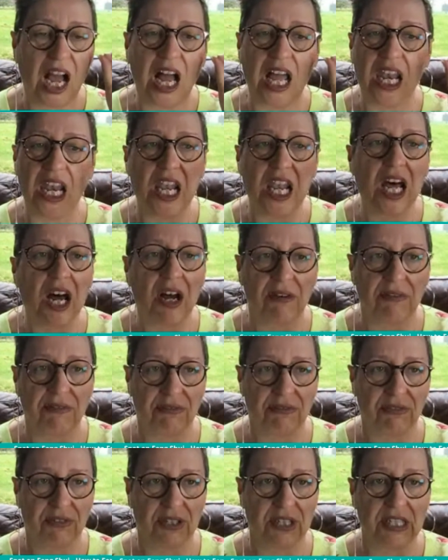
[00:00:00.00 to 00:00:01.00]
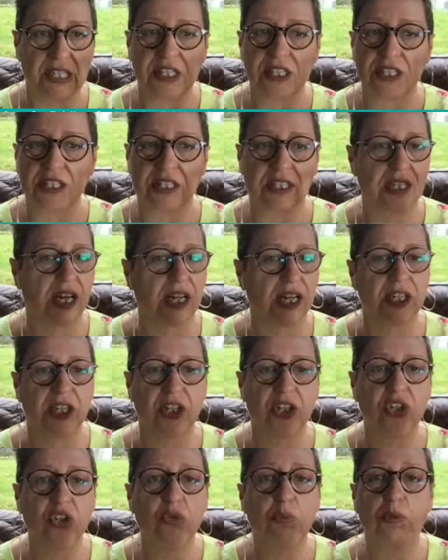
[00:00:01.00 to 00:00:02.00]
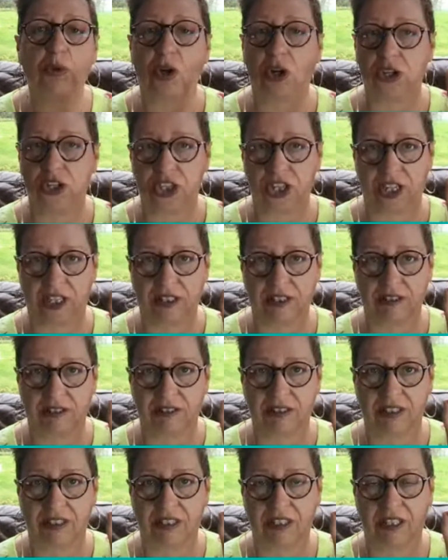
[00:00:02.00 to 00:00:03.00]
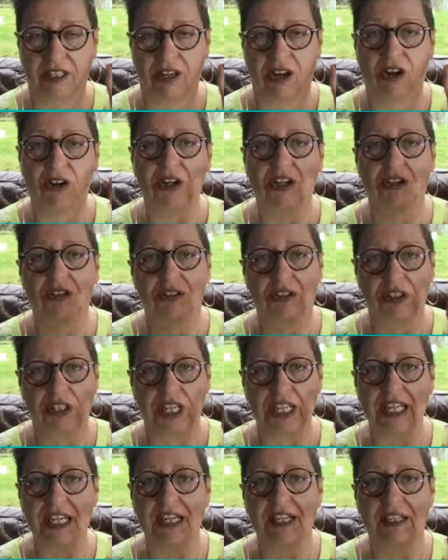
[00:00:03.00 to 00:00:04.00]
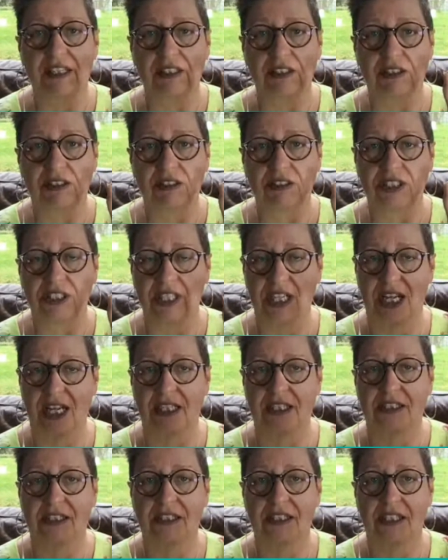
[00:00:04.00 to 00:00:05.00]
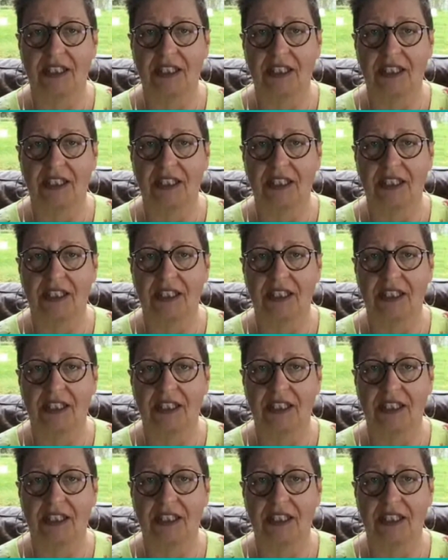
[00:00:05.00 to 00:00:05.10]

love starting a new project on a clear slate,